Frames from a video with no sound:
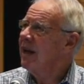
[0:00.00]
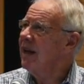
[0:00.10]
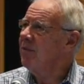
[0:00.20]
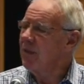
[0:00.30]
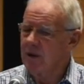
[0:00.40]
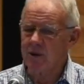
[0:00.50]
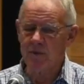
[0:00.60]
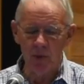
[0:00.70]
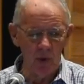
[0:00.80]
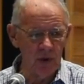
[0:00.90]
in most
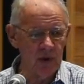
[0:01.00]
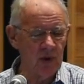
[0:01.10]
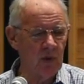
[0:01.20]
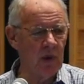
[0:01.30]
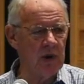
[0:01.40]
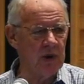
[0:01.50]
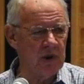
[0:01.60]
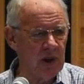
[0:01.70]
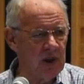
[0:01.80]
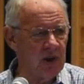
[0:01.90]
sports, when you
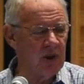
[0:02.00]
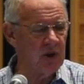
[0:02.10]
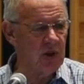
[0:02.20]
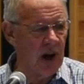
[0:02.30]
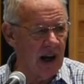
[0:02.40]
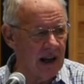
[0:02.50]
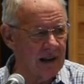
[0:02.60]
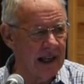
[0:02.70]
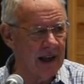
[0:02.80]
teach the child